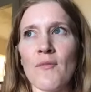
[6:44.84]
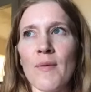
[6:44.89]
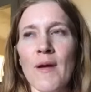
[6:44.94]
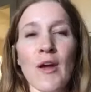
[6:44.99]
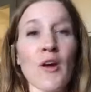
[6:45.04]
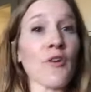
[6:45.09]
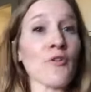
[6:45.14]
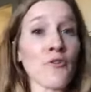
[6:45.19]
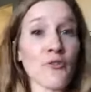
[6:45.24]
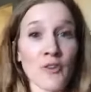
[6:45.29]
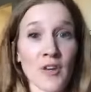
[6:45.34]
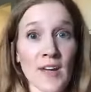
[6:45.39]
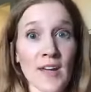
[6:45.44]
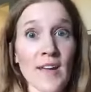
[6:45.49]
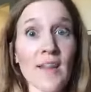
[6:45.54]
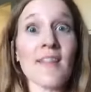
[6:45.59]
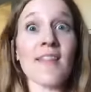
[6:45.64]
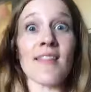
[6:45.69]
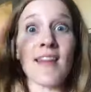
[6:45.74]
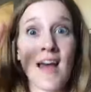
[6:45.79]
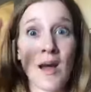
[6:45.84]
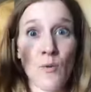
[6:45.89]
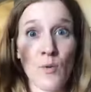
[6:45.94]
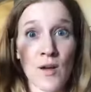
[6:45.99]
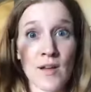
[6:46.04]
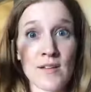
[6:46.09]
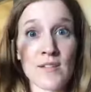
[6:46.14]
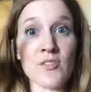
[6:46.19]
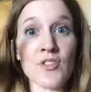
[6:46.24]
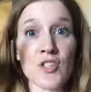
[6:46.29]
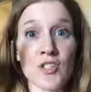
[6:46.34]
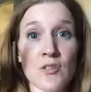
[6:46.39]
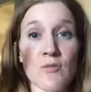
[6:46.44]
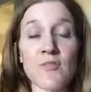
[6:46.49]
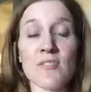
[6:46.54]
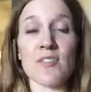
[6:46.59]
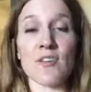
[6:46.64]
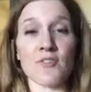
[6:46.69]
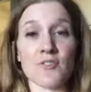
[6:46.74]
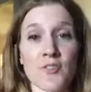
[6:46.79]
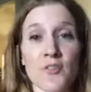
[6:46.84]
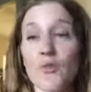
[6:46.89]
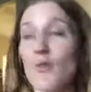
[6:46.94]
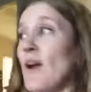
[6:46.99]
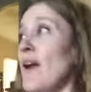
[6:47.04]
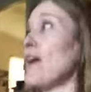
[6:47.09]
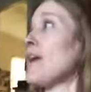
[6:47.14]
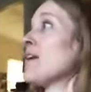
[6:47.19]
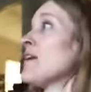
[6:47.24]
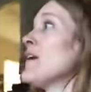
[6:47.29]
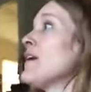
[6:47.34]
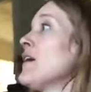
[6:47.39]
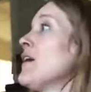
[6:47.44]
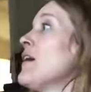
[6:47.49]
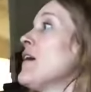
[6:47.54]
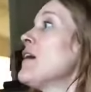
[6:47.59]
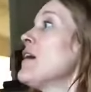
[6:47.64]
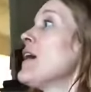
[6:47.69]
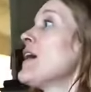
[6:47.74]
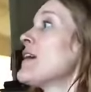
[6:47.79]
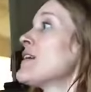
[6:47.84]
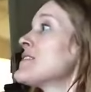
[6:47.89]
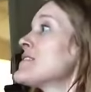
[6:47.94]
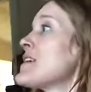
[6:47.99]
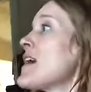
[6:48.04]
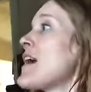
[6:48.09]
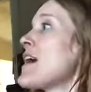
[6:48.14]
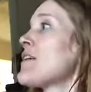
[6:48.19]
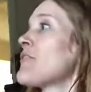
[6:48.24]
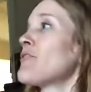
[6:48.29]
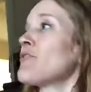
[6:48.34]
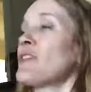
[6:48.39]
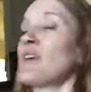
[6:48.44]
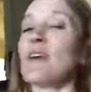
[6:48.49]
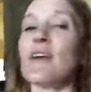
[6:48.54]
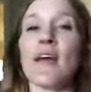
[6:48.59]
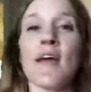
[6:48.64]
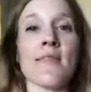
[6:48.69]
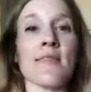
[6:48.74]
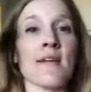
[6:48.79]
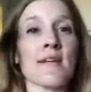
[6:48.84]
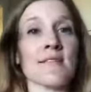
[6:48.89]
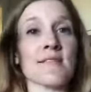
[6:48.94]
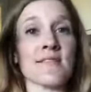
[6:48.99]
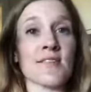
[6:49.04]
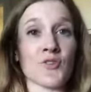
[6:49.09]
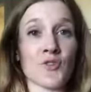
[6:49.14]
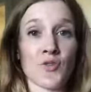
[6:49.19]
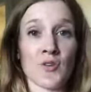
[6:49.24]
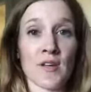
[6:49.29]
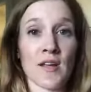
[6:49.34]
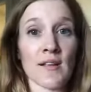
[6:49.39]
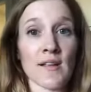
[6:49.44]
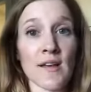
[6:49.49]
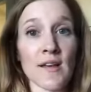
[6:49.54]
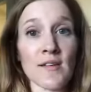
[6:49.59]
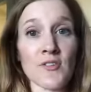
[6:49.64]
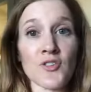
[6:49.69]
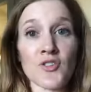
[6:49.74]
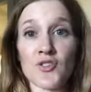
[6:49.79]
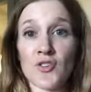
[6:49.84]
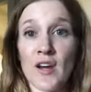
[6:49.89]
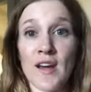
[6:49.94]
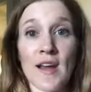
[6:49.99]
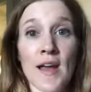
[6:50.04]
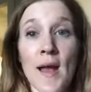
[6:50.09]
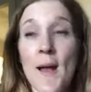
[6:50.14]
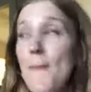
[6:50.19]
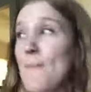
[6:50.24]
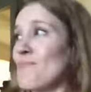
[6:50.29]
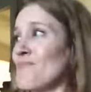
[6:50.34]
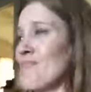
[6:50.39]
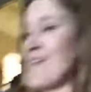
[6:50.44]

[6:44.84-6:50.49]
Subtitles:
Parafree, that one too is also great. Anti-flea, and then Citronella, straight up.